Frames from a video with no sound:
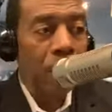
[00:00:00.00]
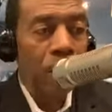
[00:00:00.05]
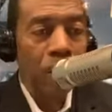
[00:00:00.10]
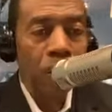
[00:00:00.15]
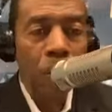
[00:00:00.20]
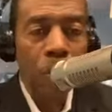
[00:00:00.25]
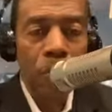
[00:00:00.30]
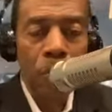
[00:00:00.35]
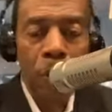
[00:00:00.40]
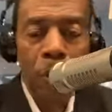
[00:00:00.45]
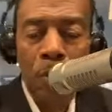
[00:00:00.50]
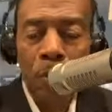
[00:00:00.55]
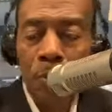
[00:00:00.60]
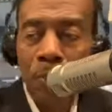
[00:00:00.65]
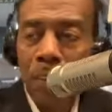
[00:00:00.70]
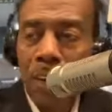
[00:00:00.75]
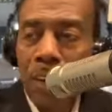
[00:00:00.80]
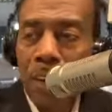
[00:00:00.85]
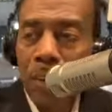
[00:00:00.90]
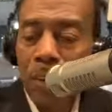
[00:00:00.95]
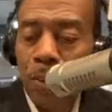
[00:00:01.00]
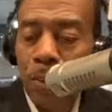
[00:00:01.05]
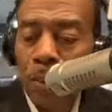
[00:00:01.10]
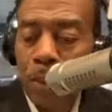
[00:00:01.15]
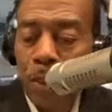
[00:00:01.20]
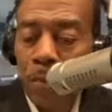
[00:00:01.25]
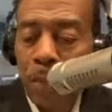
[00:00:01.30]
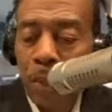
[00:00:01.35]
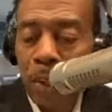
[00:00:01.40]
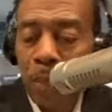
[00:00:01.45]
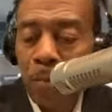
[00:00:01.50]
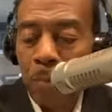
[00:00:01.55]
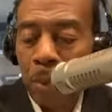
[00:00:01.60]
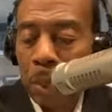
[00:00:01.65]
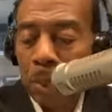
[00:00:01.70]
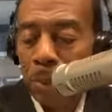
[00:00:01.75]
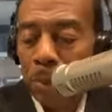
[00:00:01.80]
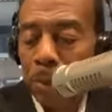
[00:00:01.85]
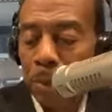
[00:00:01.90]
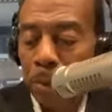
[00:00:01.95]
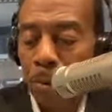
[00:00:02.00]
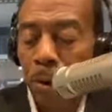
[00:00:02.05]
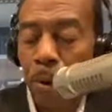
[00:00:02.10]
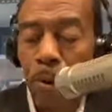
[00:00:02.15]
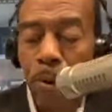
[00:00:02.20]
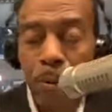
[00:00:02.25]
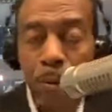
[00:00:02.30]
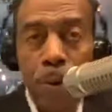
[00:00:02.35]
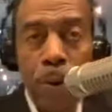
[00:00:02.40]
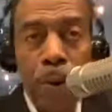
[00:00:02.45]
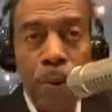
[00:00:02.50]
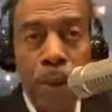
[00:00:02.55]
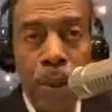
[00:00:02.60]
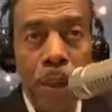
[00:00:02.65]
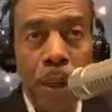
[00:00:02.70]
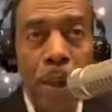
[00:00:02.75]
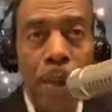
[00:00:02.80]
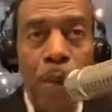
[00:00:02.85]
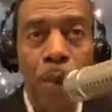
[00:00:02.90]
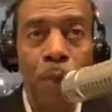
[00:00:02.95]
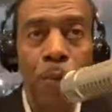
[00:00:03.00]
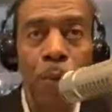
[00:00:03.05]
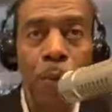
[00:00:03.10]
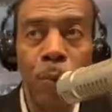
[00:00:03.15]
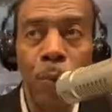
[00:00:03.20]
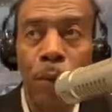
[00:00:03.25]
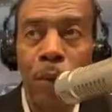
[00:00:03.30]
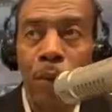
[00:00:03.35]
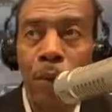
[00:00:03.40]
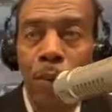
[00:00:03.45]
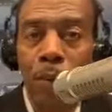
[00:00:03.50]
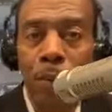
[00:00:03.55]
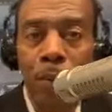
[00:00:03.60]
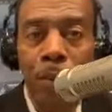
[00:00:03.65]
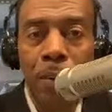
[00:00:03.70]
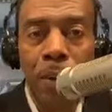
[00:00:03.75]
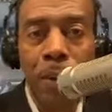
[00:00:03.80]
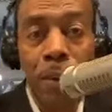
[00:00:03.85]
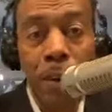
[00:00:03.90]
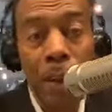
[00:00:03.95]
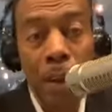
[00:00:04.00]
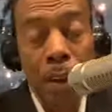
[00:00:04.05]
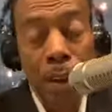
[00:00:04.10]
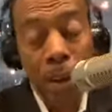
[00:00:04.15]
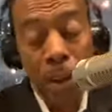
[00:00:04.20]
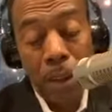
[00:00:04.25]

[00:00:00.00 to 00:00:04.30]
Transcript: So if you ever find yourself at a business crossroads and not sure which way to turn,